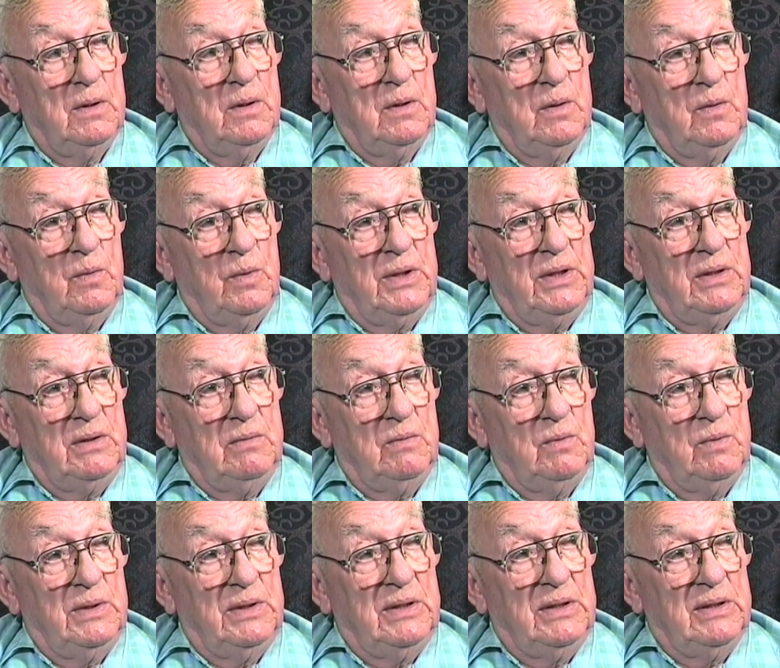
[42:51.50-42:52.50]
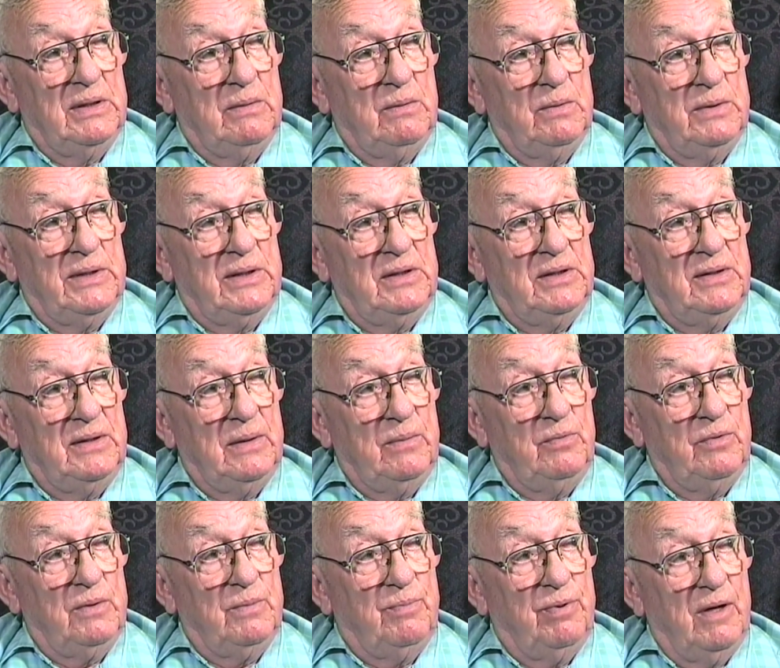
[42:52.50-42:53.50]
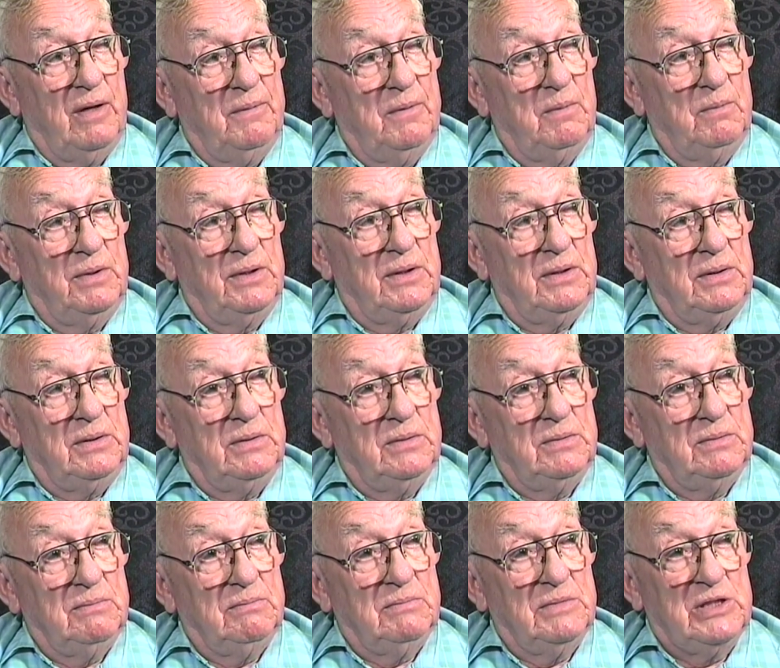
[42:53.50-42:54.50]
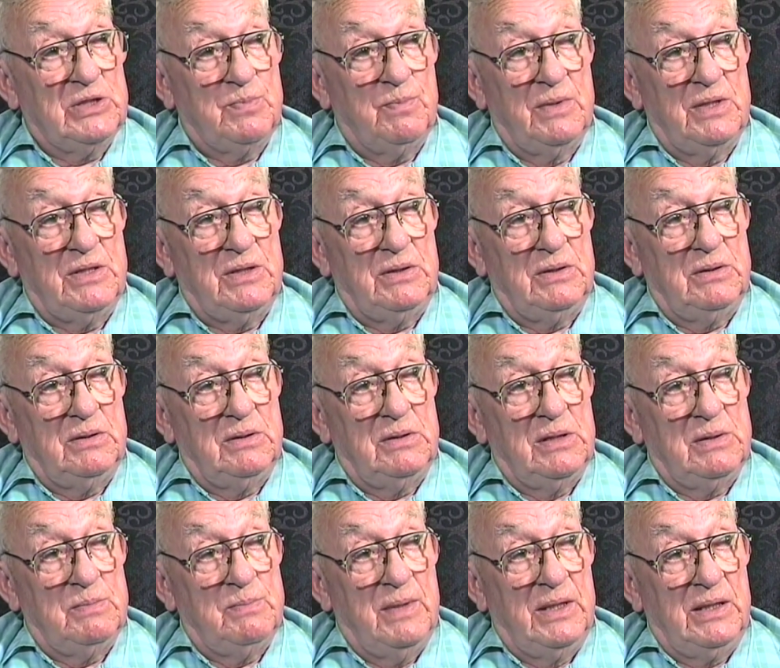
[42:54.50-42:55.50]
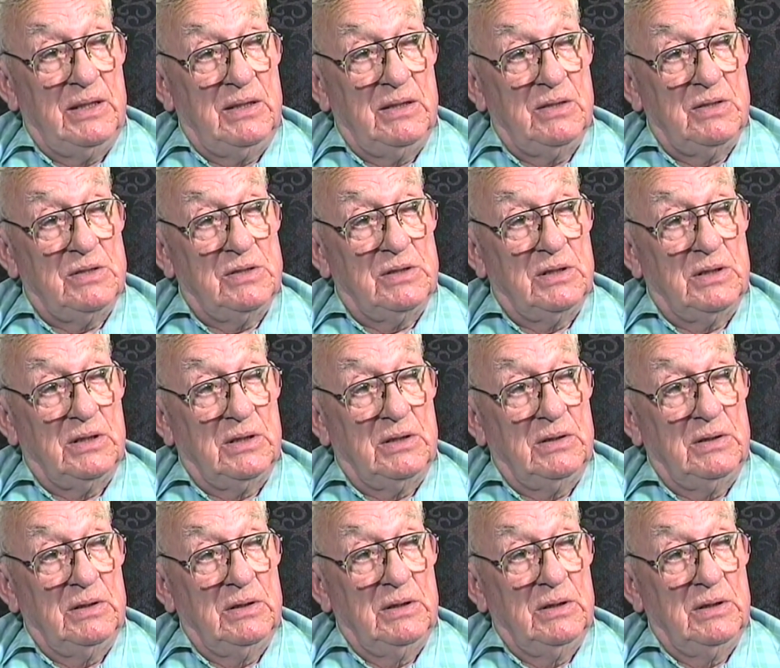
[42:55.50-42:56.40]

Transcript: we we uh, we ended up with probably as many as many as uh,